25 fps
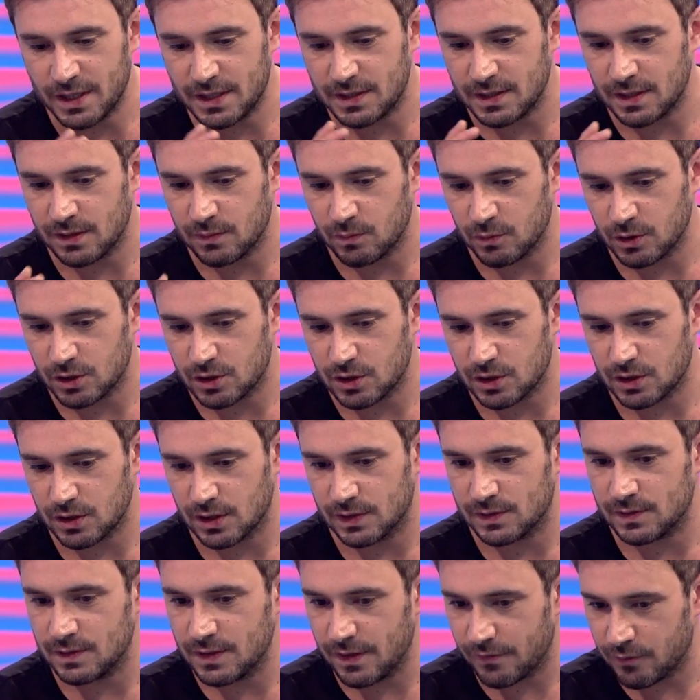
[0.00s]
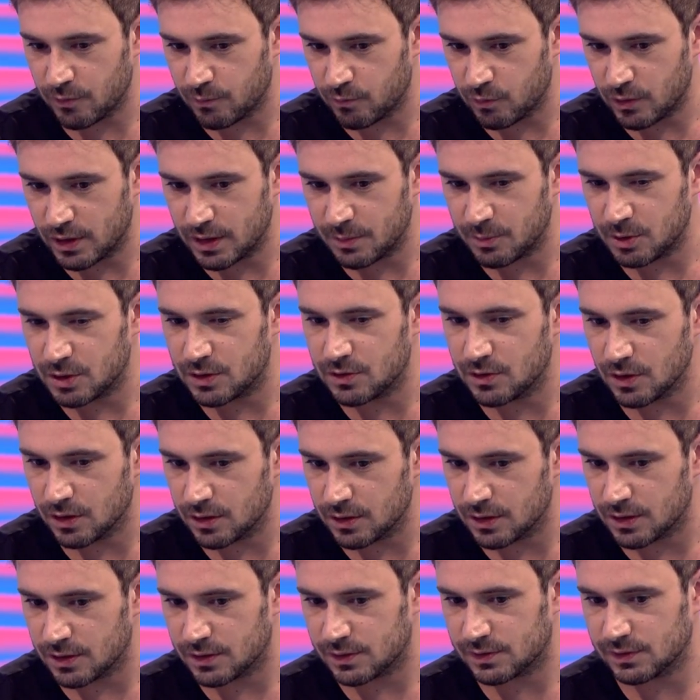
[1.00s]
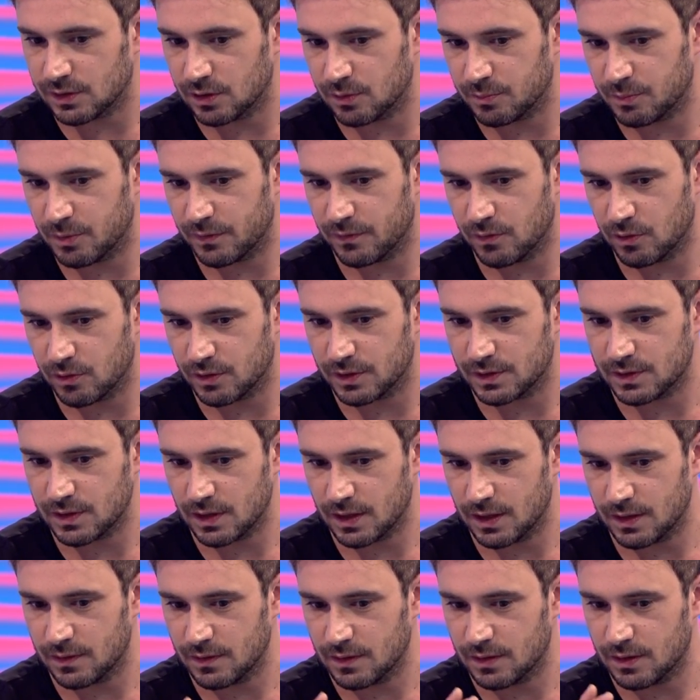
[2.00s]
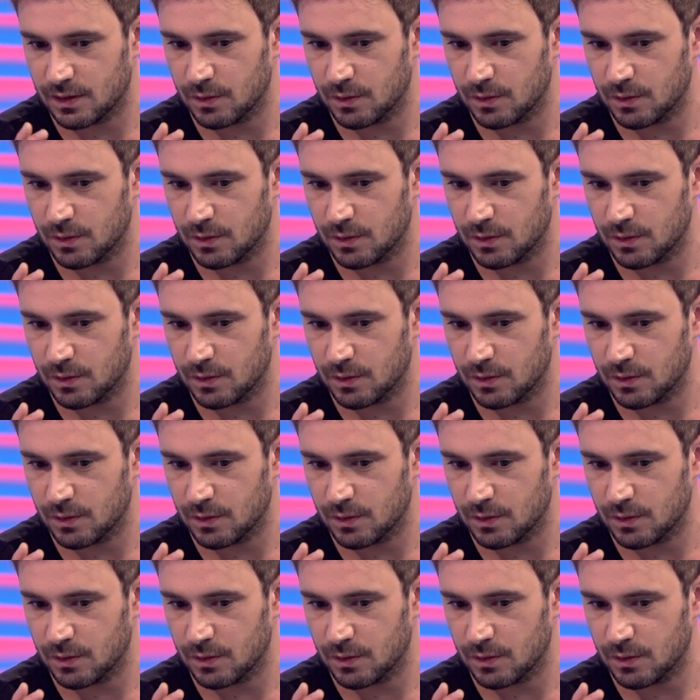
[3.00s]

we did, which has never really been done in a soap before, is it,